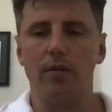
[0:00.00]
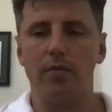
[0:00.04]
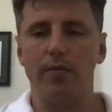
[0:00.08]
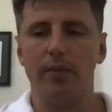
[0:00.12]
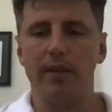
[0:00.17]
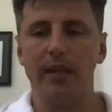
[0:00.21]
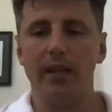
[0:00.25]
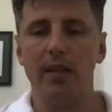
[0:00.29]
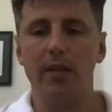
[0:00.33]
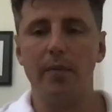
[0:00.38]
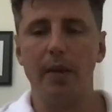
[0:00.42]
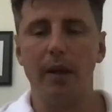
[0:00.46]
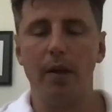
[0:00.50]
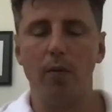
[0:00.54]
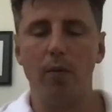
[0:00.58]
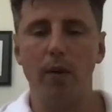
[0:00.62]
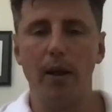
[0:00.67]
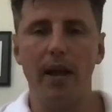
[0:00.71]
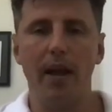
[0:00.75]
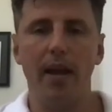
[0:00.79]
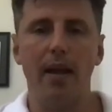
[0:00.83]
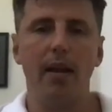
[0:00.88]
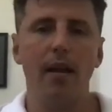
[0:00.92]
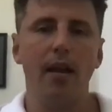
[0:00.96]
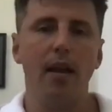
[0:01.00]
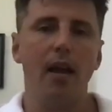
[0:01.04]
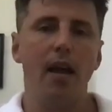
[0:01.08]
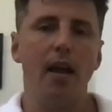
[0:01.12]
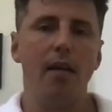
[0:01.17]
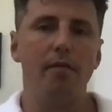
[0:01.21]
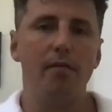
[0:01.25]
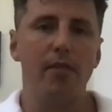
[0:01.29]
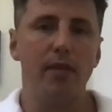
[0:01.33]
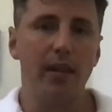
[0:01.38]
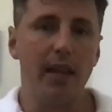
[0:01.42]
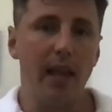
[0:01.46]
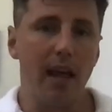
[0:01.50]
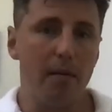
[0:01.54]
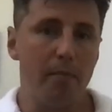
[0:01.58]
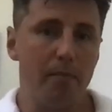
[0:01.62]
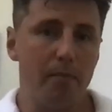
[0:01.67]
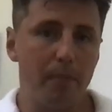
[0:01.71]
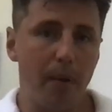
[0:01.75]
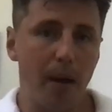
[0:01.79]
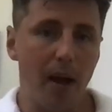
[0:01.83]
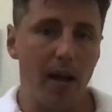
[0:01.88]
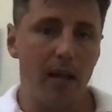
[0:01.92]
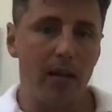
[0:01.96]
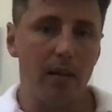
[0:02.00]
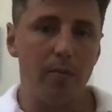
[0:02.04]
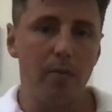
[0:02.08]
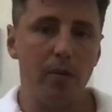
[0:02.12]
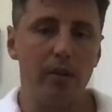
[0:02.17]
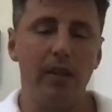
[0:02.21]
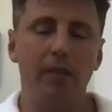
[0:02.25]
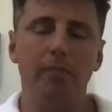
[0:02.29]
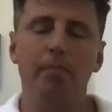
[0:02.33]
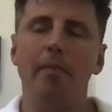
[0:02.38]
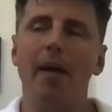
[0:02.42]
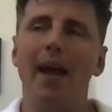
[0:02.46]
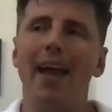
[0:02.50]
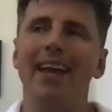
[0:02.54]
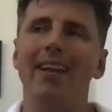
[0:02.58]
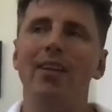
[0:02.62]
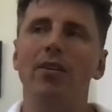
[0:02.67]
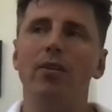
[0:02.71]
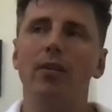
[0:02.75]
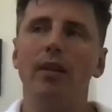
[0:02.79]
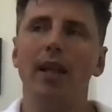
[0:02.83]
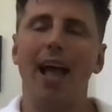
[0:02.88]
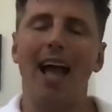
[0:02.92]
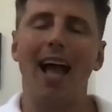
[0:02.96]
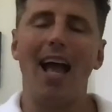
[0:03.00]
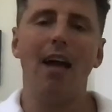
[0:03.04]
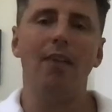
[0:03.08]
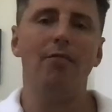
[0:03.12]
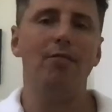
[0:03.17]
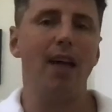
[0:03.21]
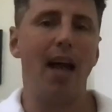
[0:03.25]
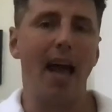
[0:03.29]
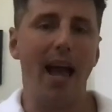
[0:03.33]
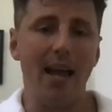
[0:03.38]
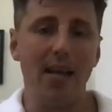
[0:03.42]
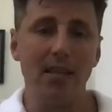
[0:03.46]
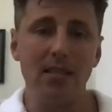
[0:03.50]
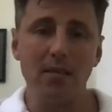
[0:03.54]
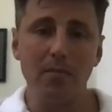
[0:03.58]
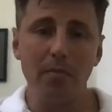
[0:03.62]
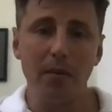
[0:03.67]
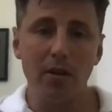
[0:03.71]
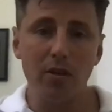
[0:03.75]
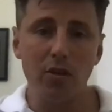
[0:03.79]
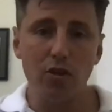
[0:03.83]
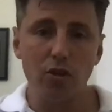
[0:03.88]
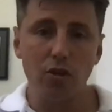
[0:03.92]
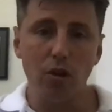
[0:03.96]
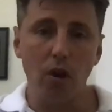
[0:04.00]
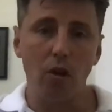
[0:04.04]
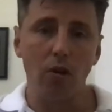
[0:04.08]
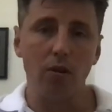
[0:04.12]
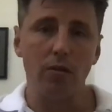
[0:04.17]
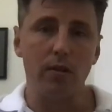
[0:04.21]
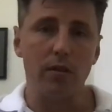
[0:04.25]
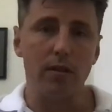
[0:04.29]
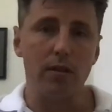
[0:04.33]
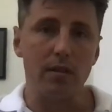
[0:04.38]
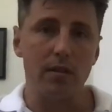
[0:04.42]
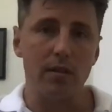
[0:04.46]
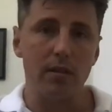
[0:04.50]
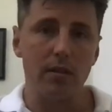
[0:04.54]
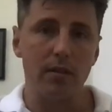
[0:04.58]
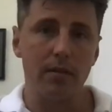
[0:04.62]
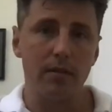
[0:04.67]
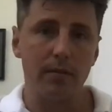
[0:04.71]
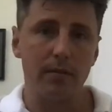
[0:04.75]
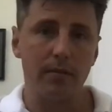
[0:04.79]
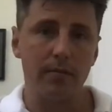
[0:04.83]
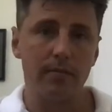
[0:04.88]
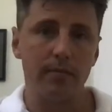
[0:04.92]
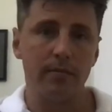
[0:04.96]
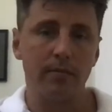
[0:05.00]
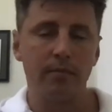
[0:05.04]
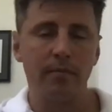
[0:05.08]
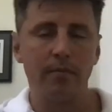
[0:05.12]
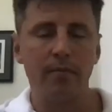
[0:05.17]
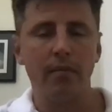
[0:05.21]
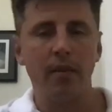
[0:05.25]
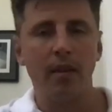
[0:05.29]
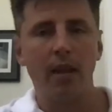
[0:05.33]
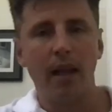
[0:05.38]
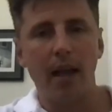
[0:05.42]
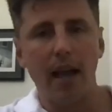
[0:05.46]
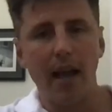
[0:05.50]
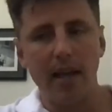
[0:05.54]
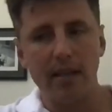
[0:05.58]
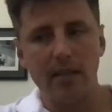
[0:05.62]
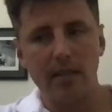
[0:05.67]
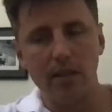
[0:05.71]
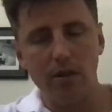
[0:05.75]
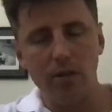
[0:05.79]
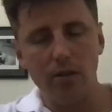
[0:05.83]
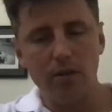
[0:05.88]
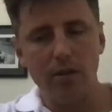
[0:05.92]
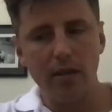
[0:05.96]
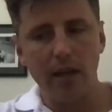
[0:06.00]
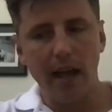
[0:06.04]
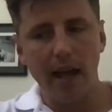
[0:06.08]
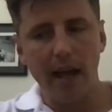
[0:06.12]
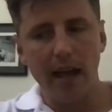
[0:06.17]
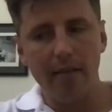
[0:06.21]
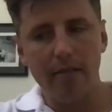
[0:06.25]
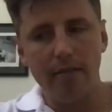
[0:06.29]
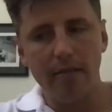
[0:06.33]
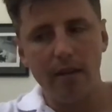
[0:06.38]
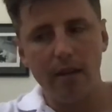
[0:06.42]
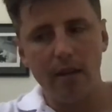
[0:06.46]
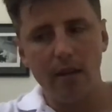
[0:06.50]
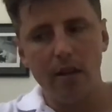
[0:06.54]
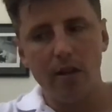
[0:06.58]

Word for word: we need to be aware that that part of the body may not have as much tolerance as it used to have.